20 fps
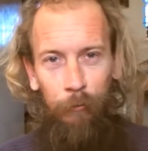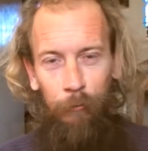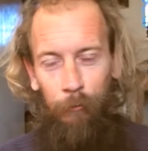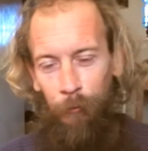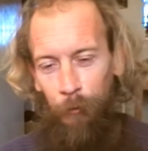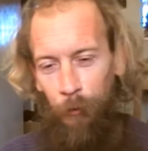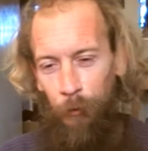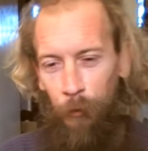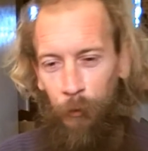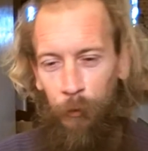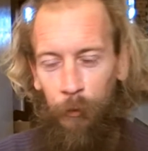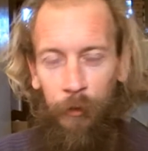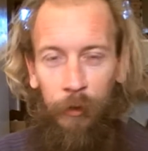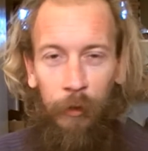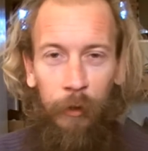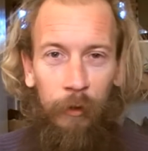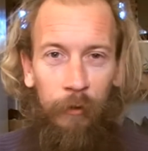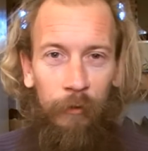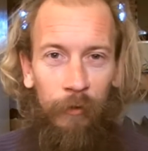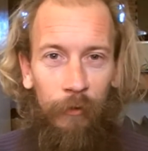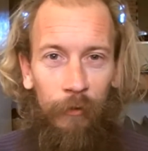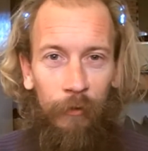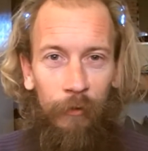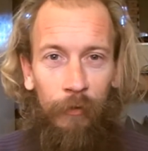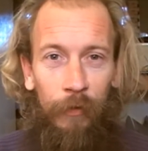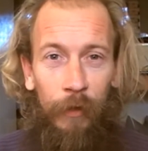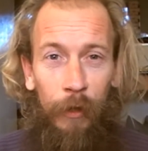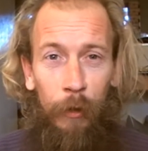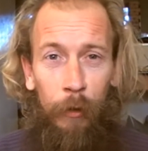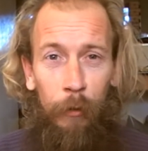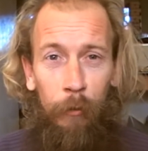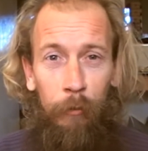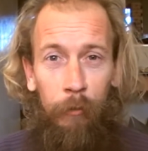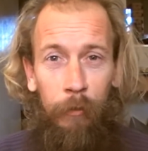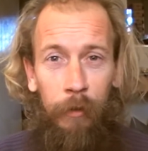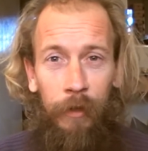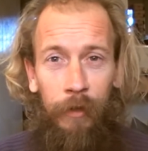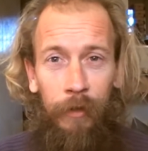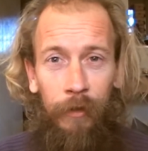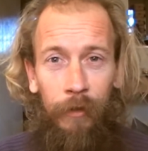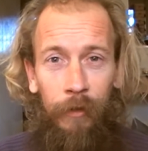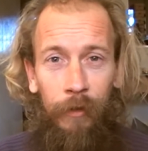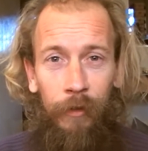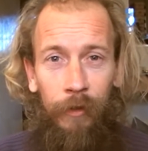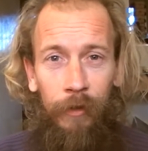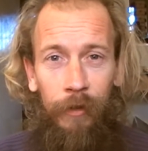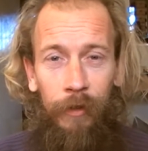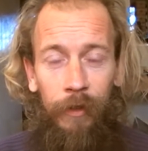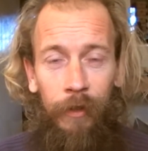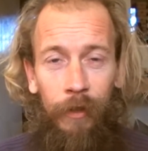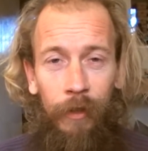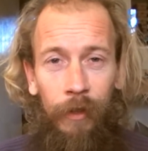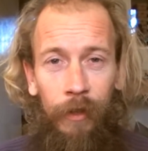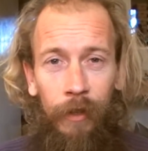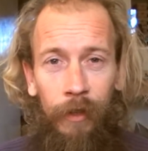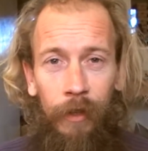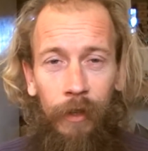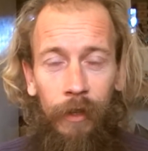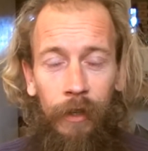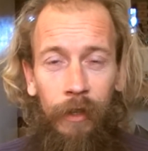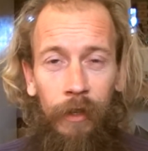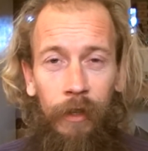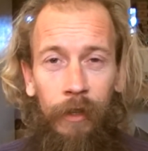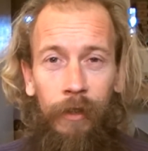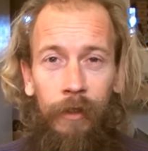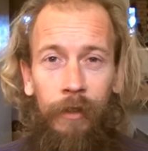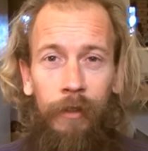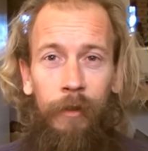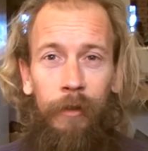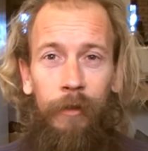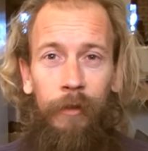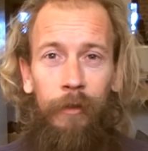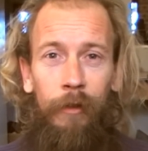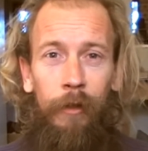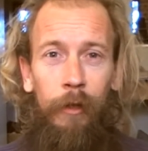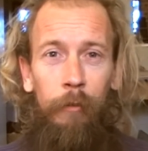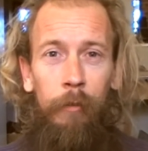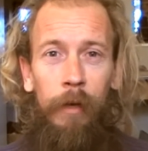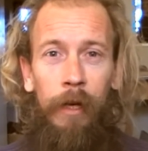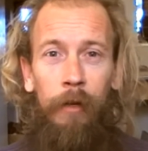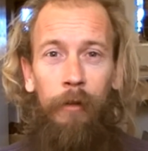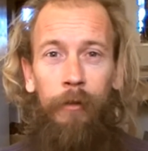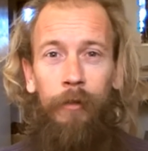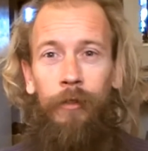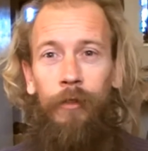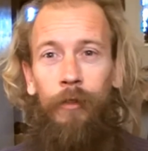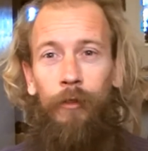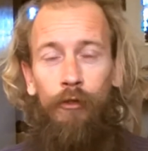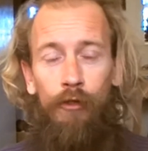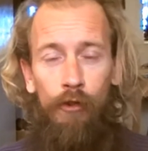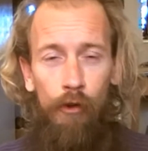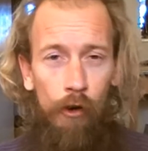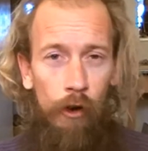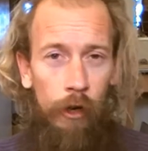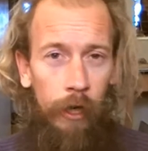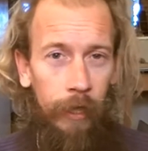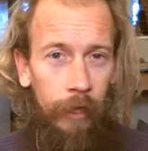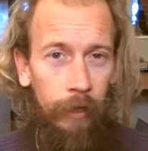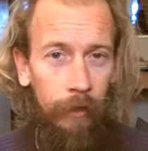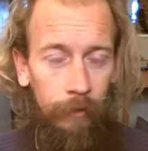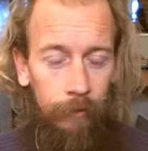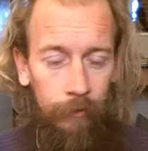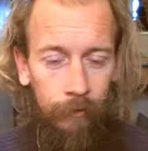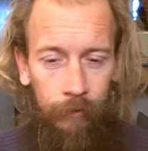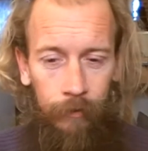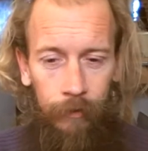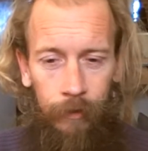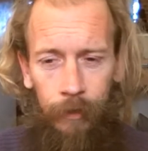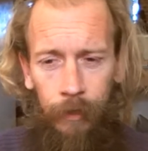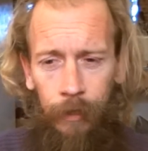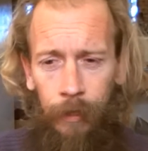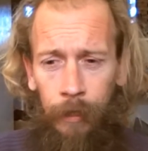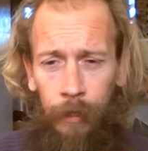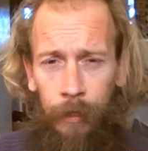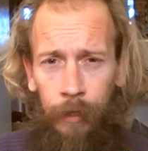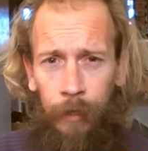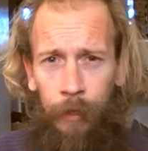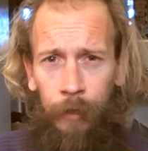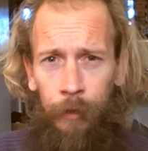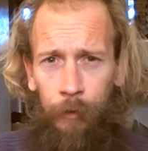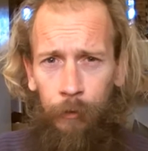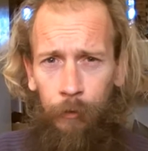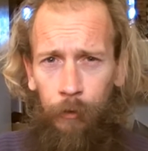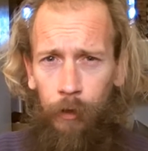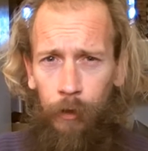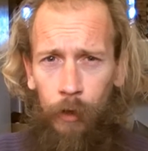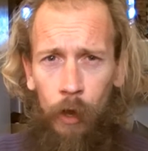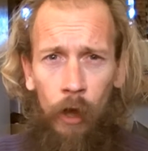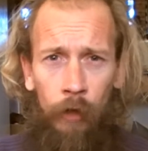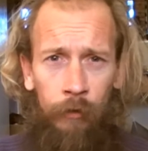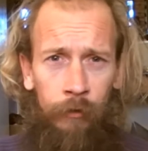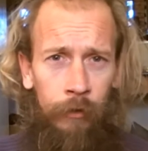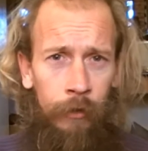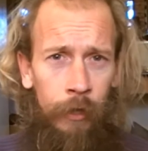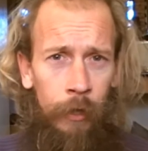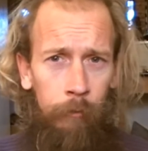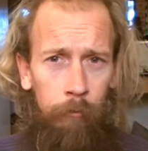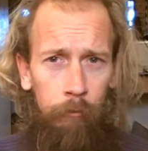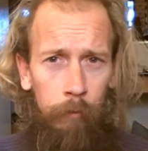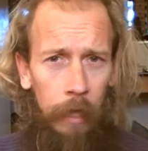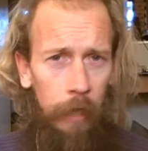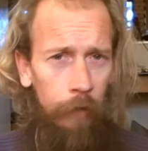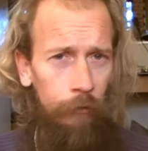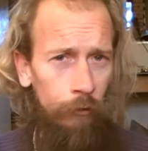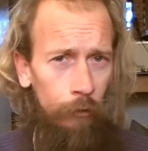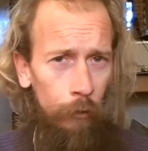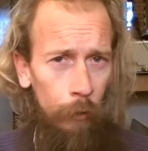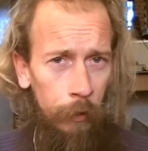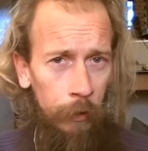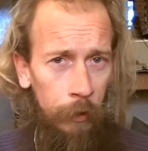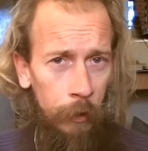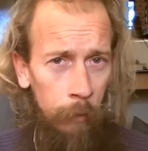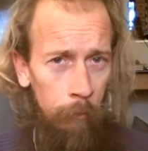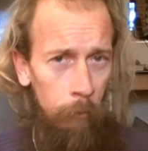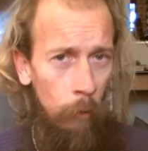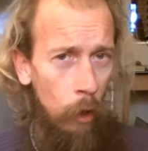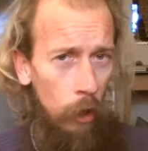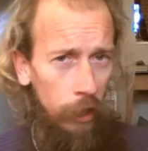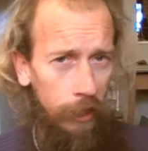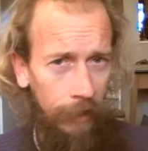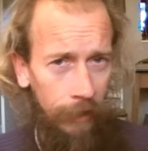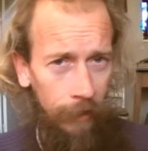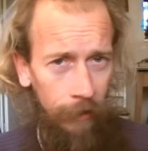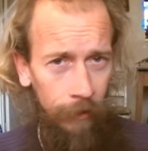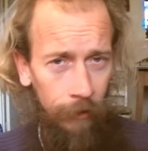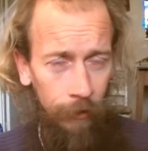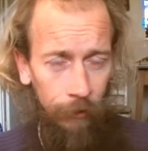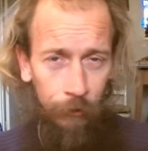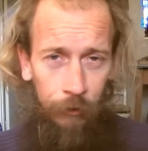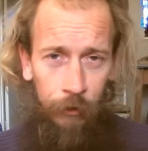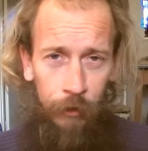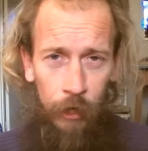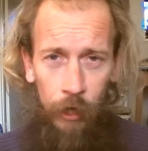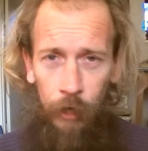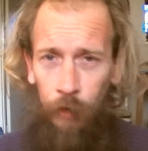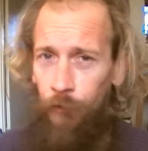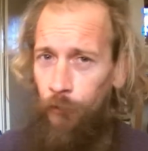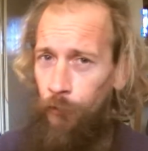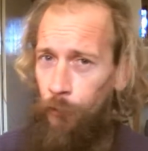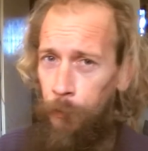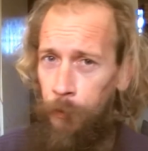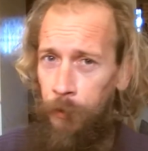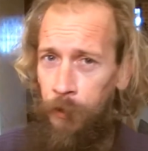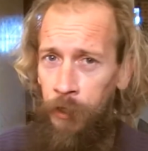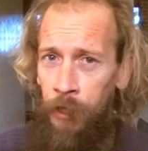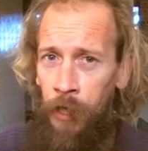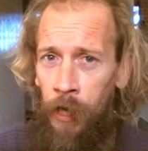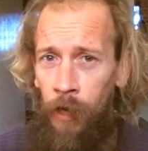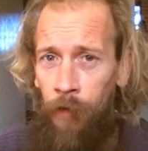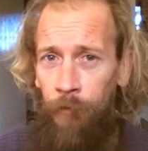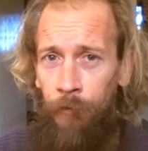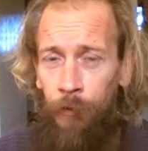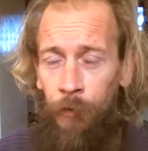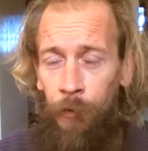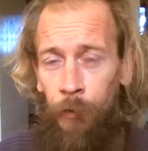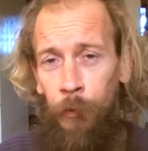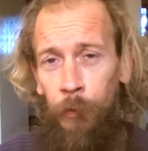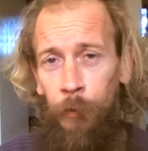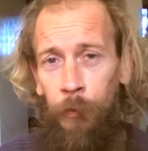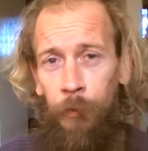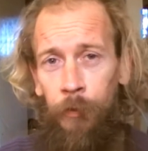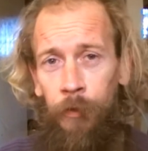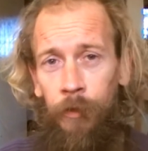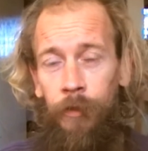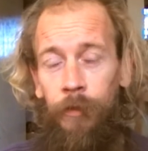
you know, in the film about Troy, the gods can bless you in the morning and curse you in the afternoon.